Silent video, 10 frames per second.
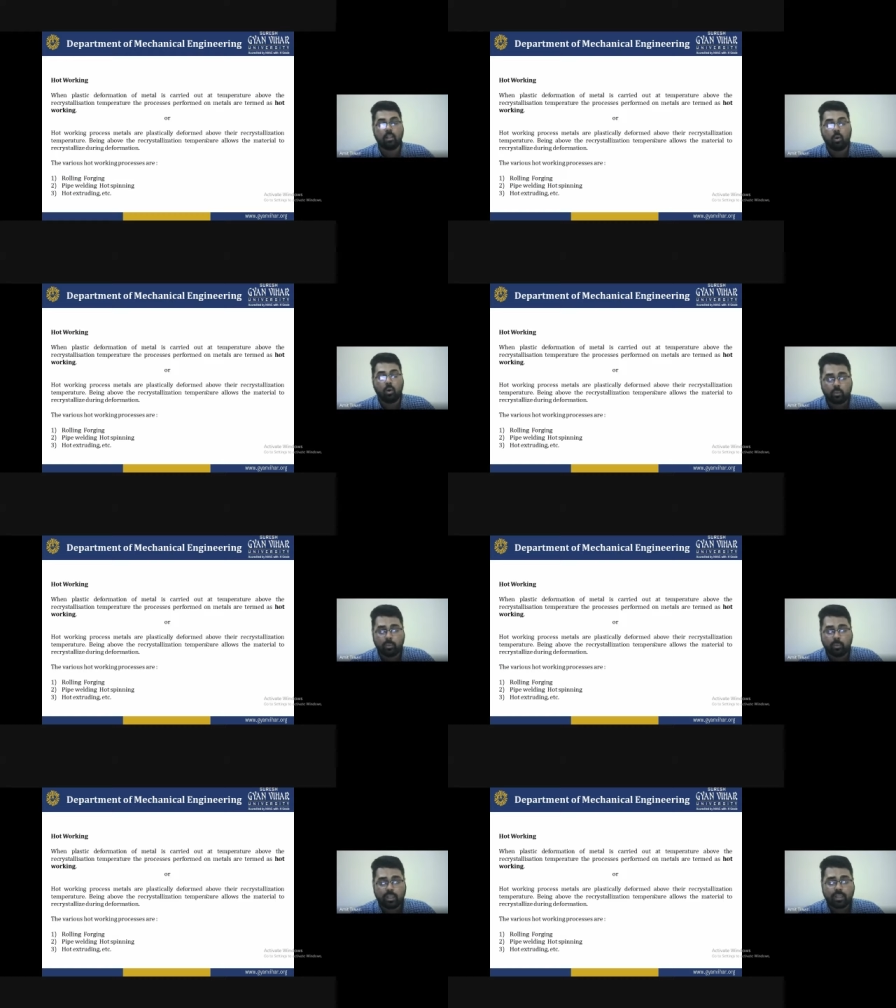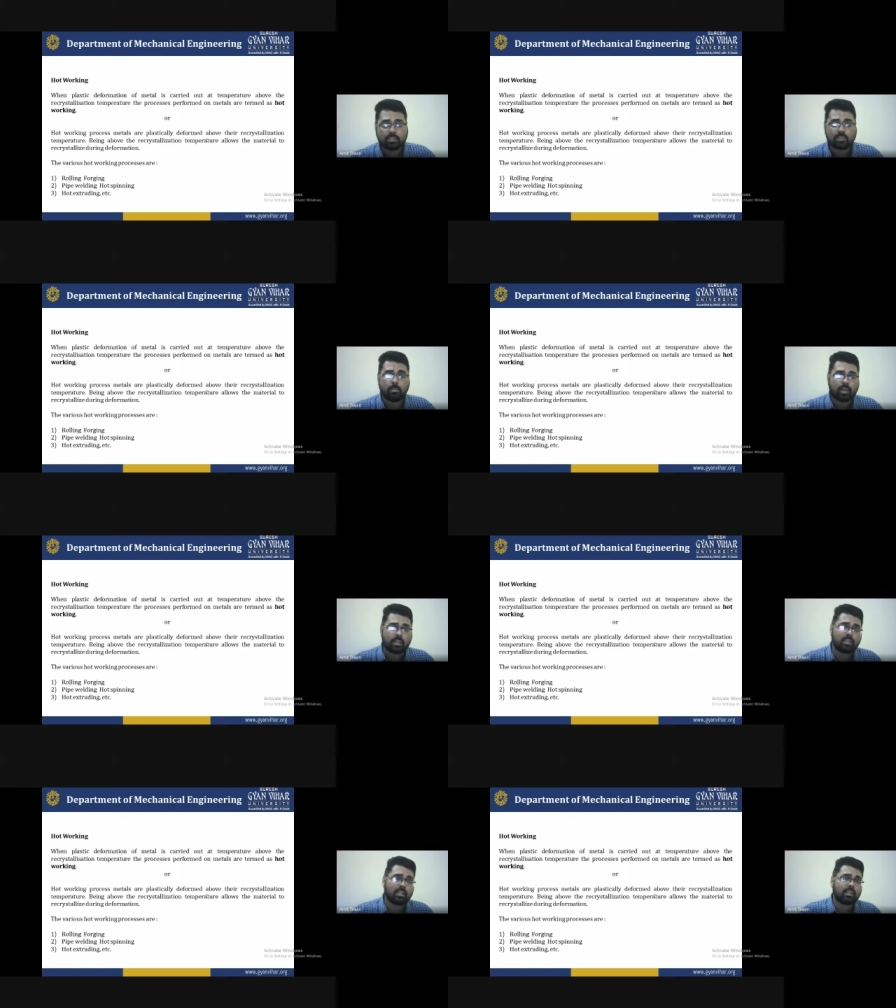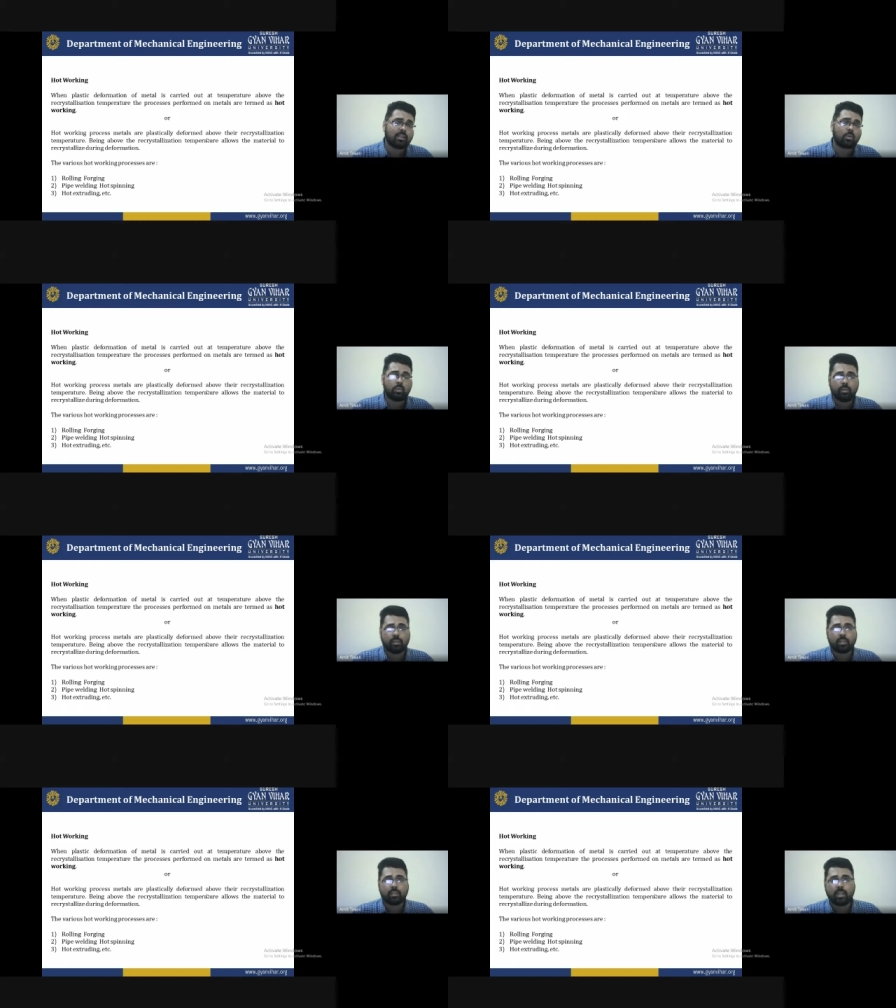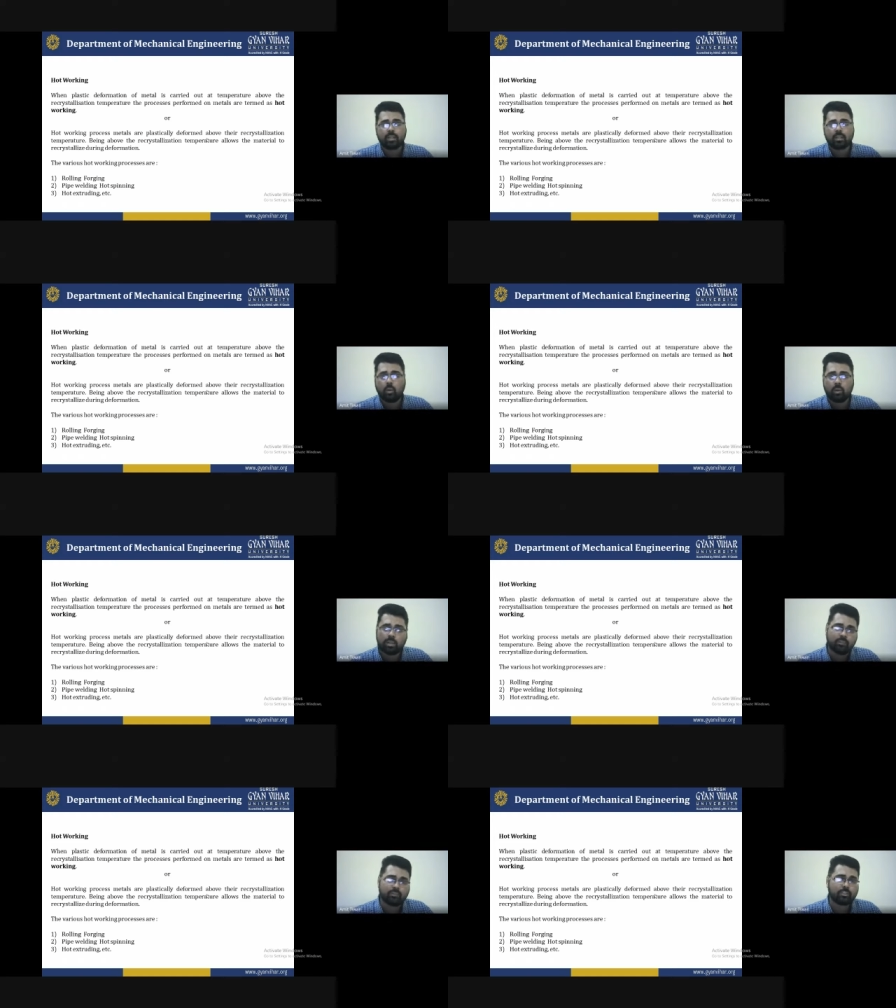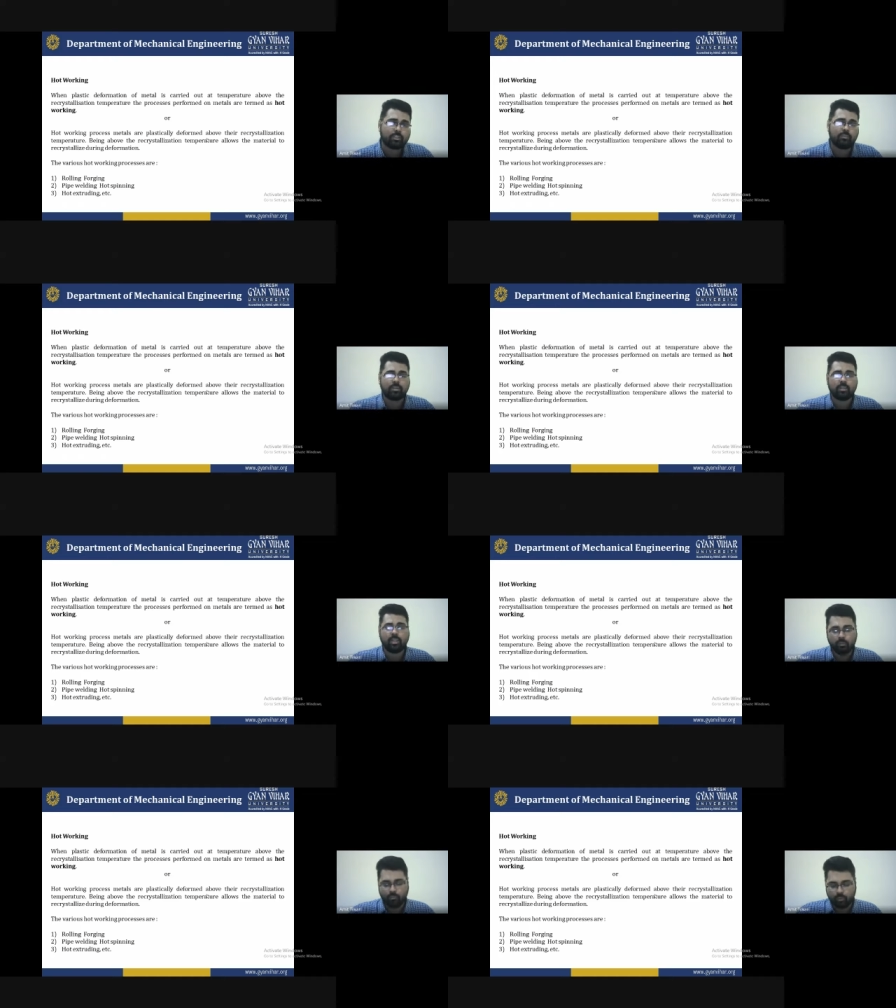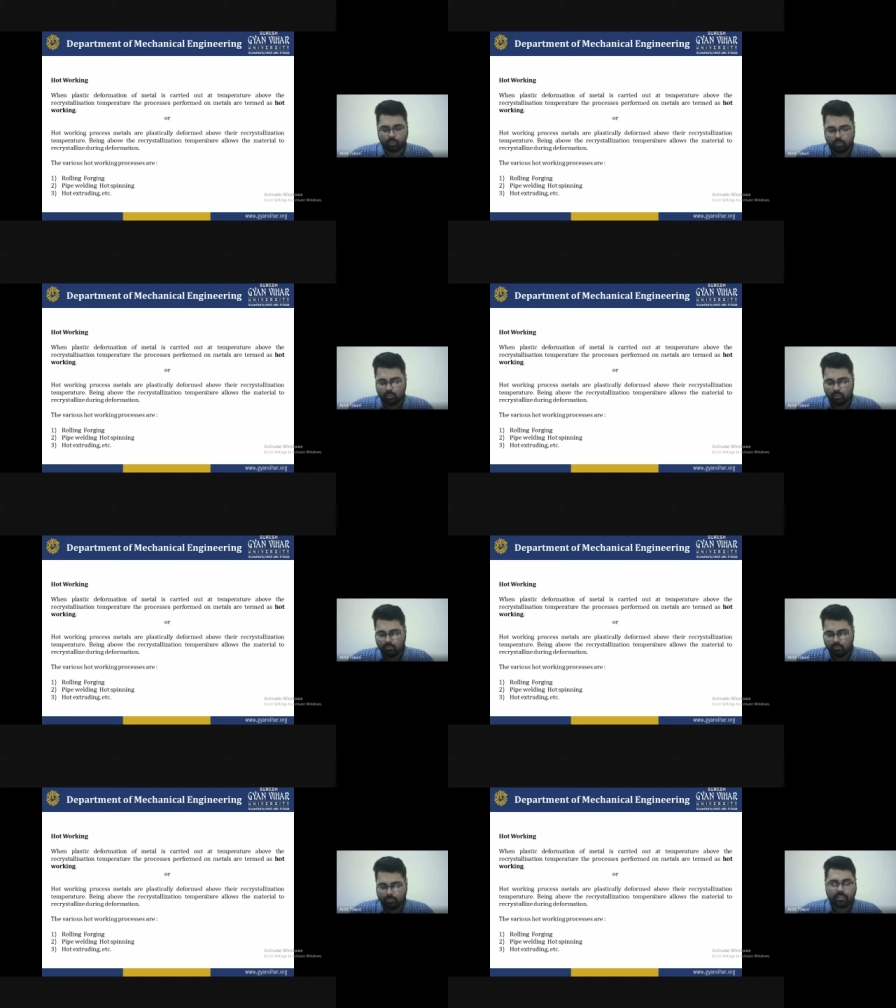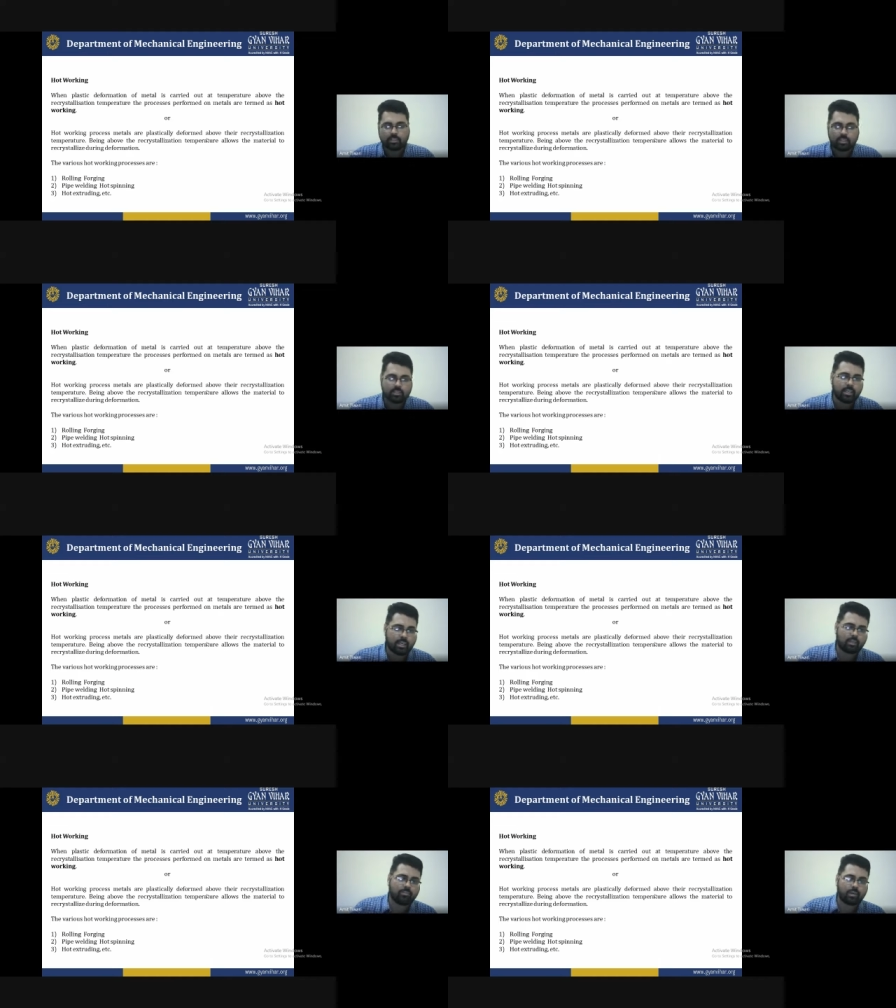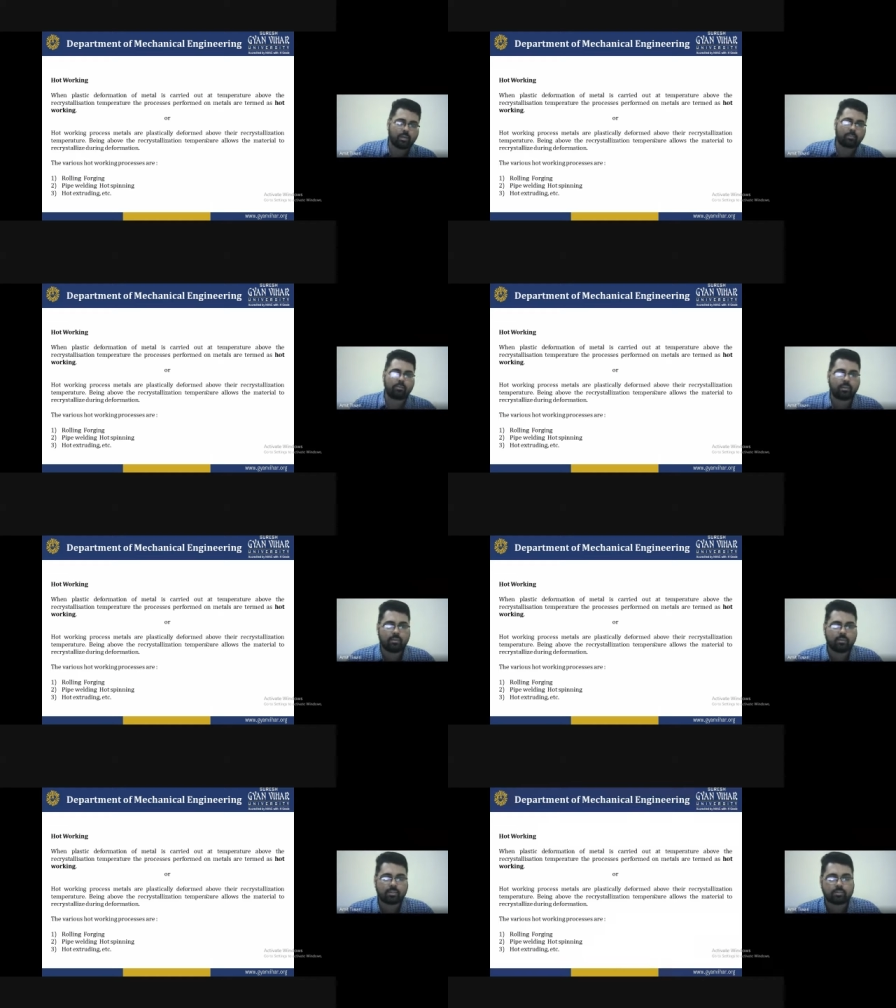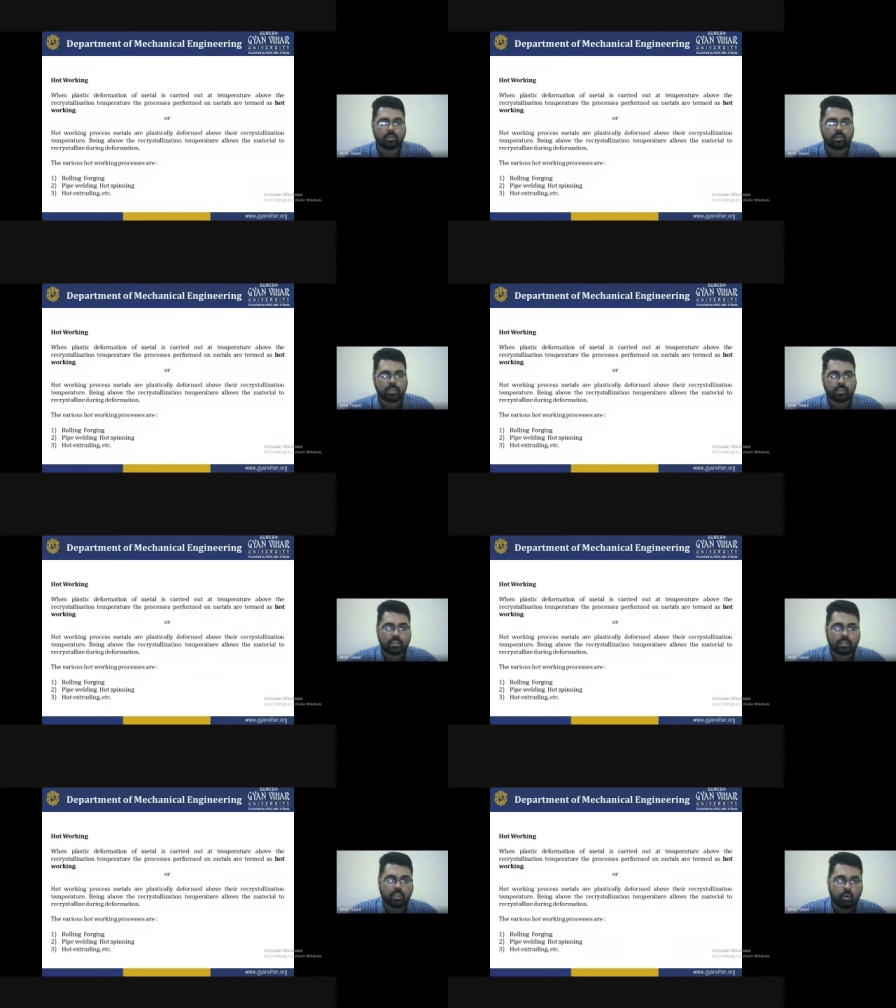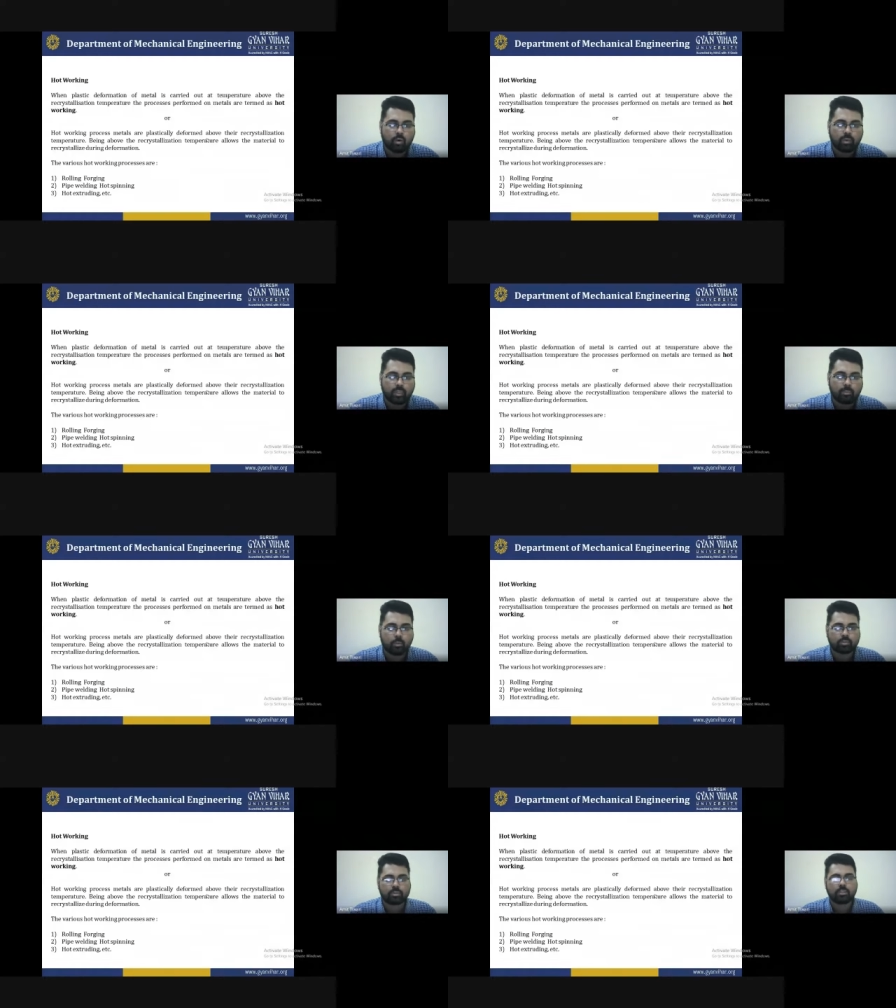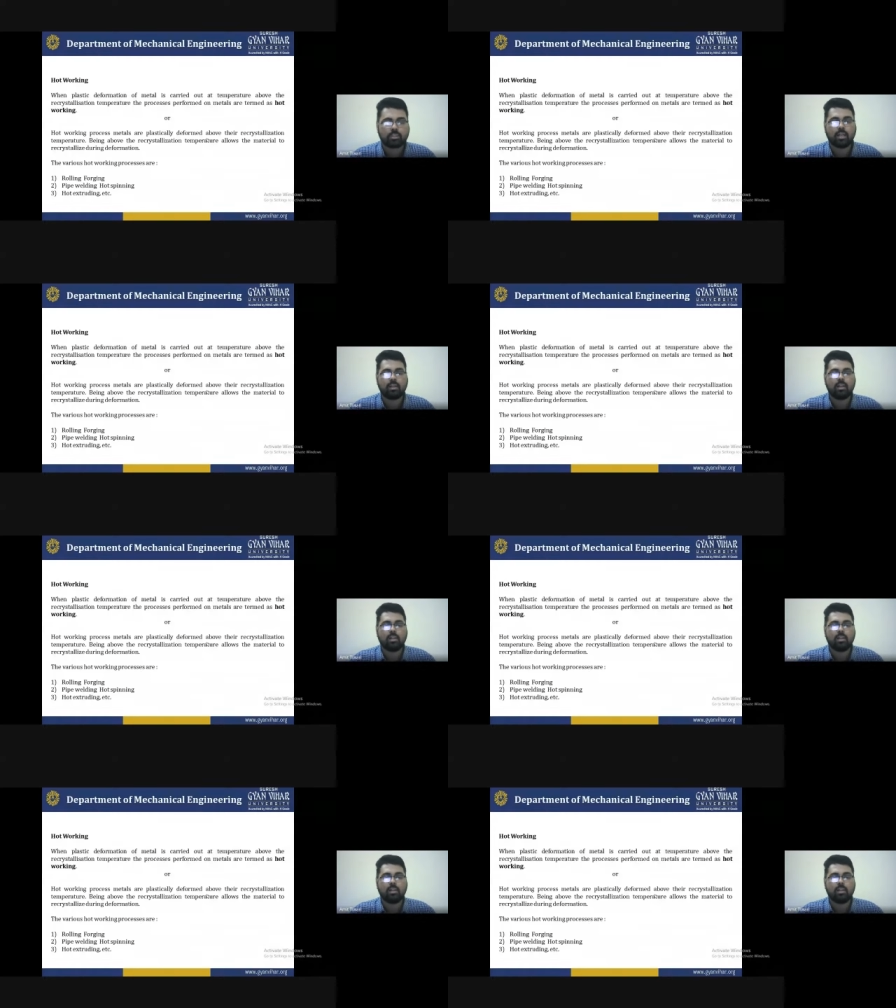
hot working is better than the cold working. There are all the difference between the individual. We will discussing later for that, but we'll first discussing in the hot working processes are